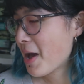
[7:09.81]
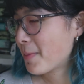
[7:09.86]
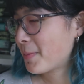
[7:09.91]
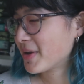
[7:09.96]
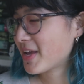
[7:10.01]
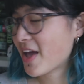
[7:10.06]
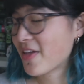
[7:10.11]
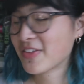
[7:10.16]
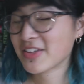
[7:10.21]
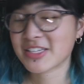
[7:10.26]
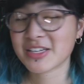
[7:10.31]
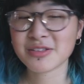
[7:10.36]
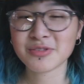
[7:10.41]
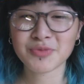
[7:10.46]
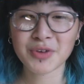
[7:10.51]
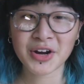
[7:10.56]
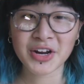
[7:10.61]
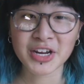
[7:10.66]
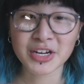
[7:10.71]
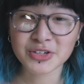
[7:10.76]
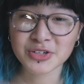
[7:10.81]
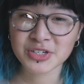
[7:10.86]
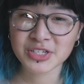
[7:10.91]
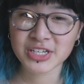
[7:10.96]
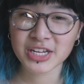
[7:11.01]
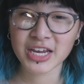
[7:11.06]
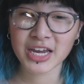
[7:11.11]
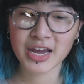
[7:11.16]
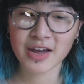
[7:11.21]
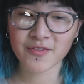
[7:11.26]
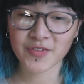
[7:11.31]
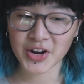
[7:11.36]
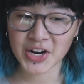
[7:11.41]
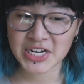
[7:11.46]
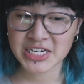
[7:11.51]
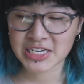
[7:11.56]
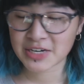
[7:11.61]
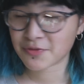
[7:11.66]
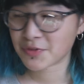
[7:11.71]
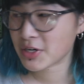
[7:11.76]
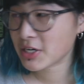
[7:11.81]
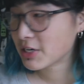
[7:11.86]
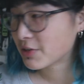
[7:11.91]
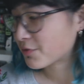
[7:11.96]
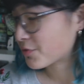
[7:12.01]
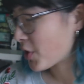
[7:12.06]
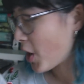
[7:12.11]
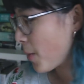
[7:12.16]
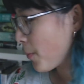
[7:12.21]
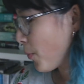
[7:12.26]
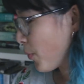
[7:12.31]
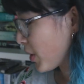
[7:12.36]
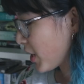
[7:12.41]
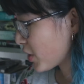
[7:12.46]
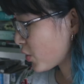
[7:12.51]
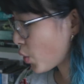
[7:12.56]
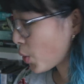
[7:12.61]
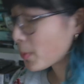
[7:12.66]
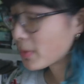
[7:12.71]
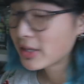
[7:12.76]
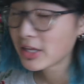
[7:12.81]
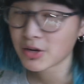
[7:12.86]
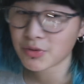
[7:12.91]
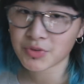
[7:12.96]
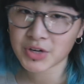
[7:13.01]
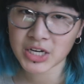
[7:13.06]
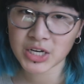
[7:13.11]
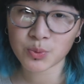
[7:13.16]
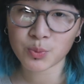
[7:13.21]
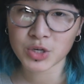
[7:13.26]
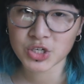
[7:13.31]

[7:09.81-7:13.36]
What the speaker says: But yeah, this sounds very interesting, very different from what I normally read,